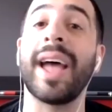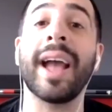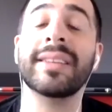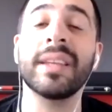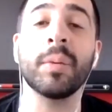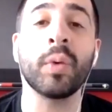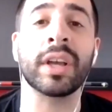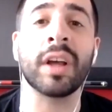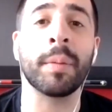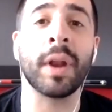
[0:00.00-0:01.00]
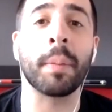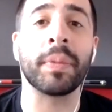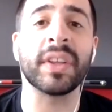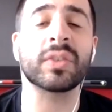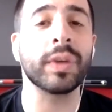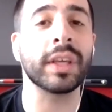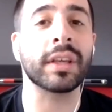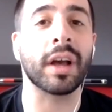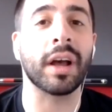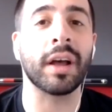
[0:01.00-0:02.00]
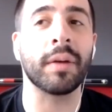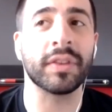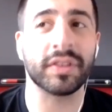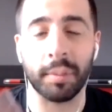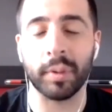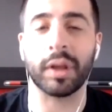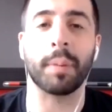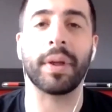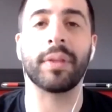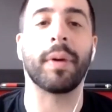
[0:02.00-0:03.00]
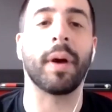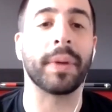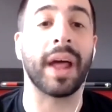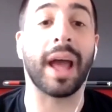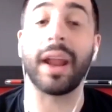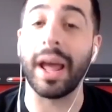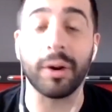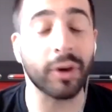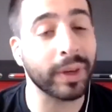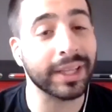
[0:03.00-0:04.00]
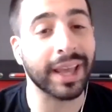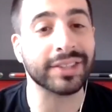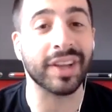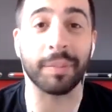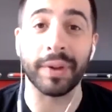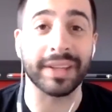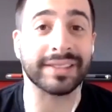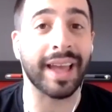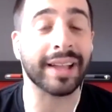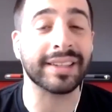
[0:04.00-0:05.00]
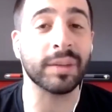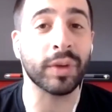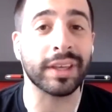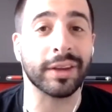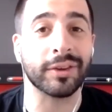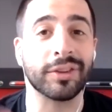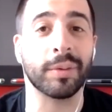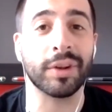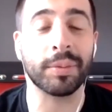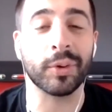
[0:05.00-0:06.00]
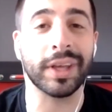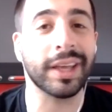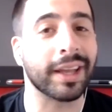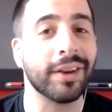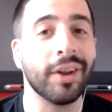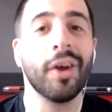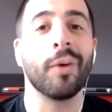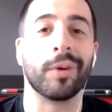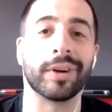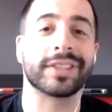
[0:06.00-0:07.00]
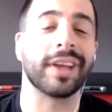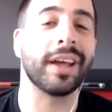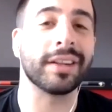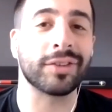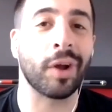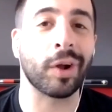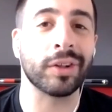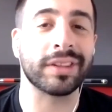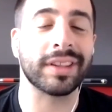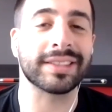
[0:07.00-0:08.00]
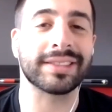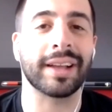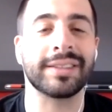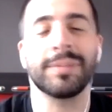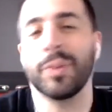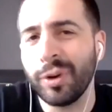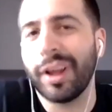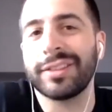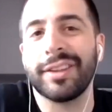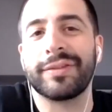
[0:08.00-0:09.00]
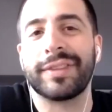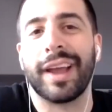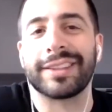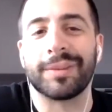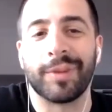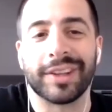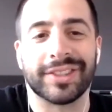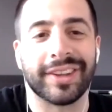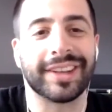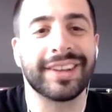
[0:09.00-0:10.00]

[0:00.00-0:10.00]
tag team week coming up this week, this coming week up on the Bump. And I don't know any guests yet, but it's tag team week WWE, and we're excited to talk all things tag team. Who doesn't love tag team wrestling?